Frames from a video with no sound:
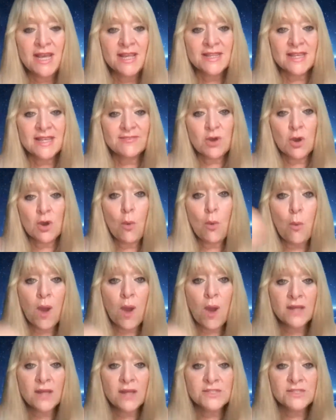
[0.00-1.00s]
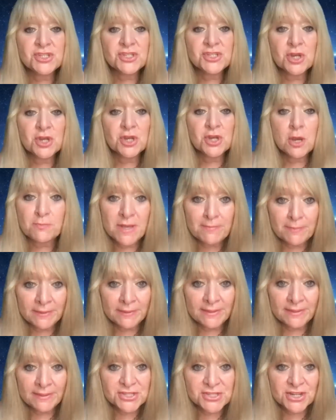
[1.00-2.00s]
they've got one job, the
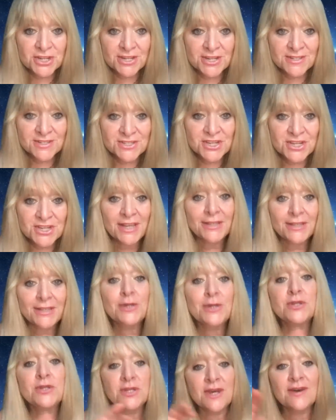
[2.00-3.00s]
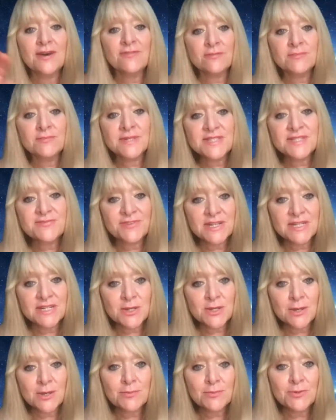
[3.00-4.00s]
people in charge, the governments, for
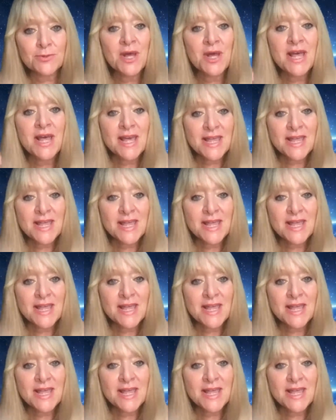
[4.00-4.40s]
example,